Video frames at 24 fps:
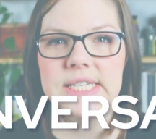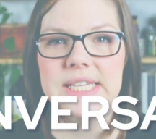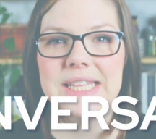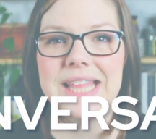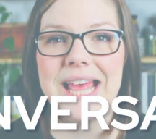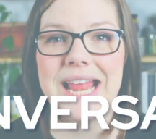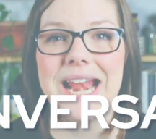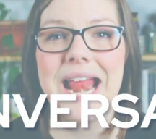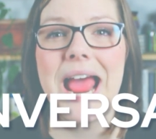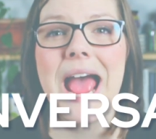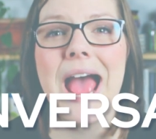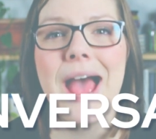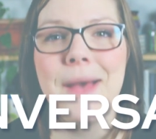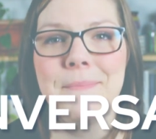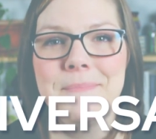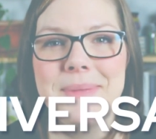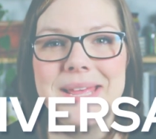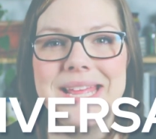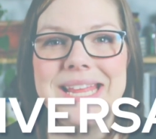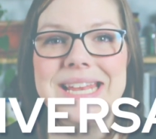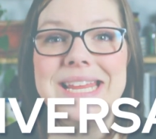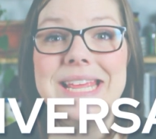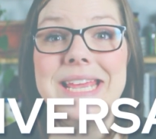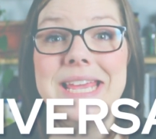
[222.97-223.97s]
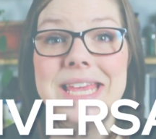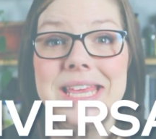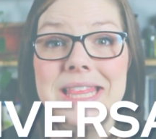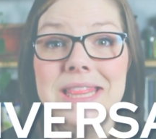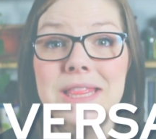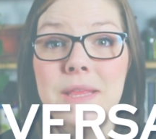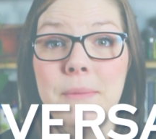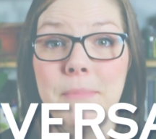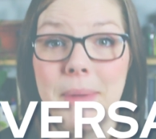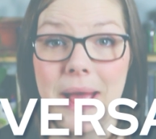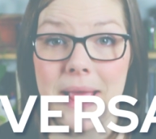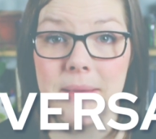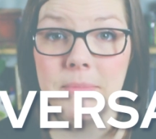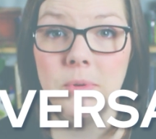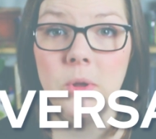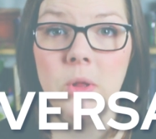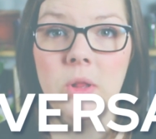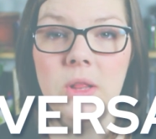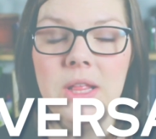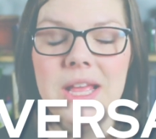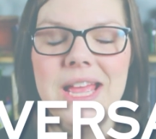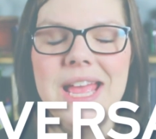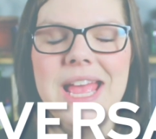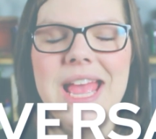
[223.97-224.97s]
that happen in the
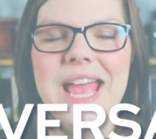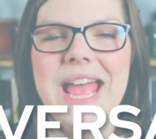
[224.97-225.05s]
Bible,